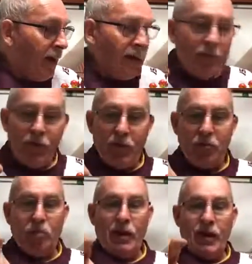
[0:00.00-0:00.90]
In
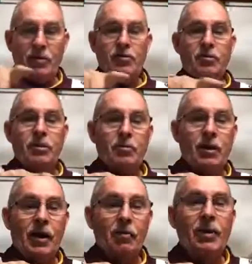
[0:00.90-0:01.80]
5th place, there we
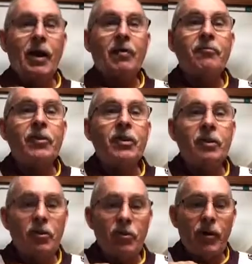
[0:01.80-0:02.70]
are. We have
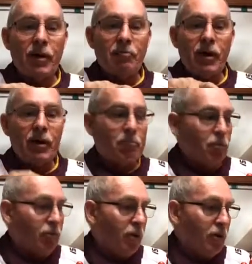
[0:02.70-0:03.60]
the Narangba
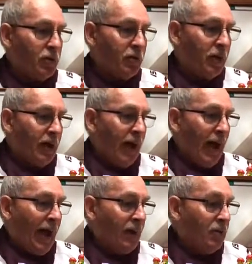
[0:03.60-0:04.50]
Bulldogs,
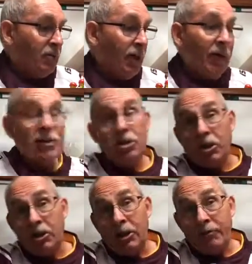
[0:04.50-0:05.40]
and they're
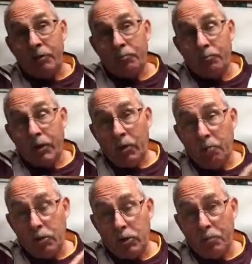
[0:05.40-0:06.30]
actually even. They're
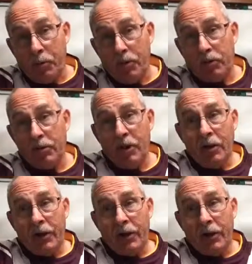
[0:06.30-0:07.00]
on 2 points.